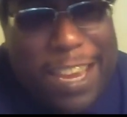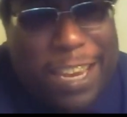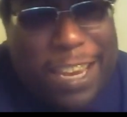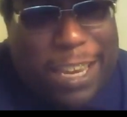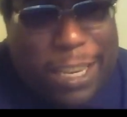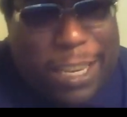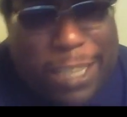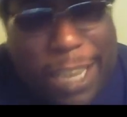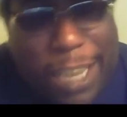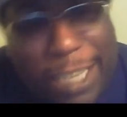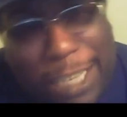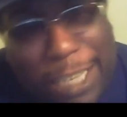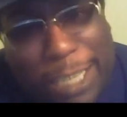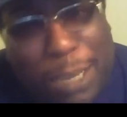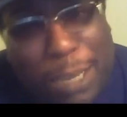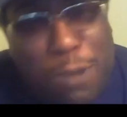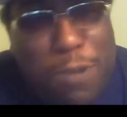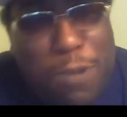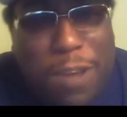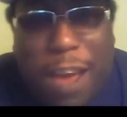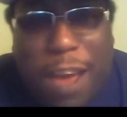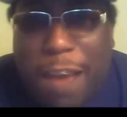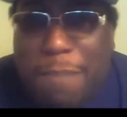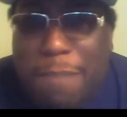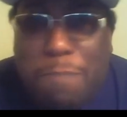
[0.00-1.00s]
Because I see you
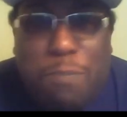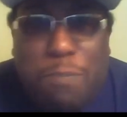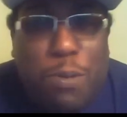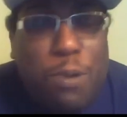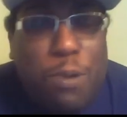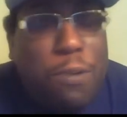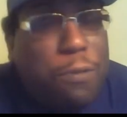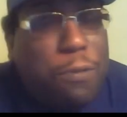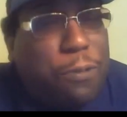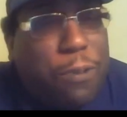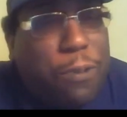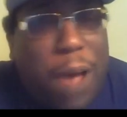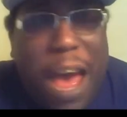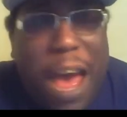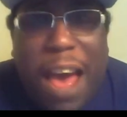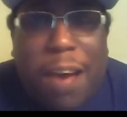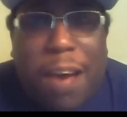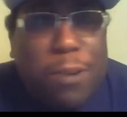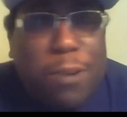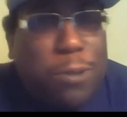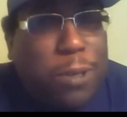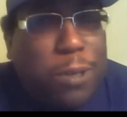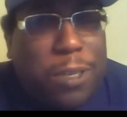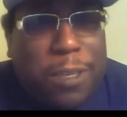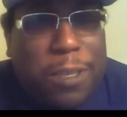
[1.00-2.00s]
got a beautiful
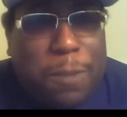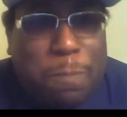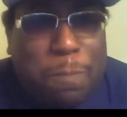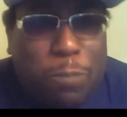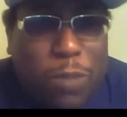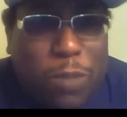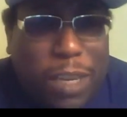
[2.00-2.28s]
house.